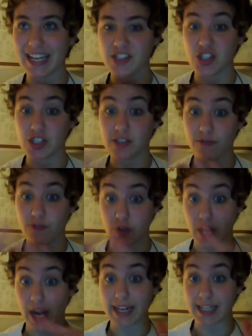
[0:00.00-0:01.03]
It's just
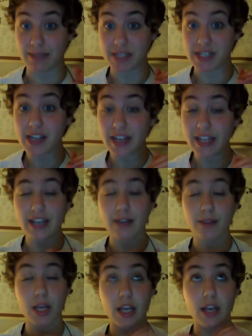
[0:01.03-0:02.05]
for academic study. And
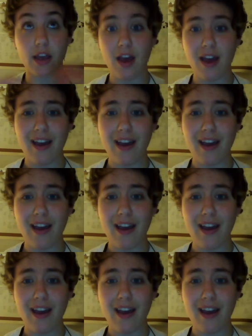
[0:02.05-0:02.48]
I'm like,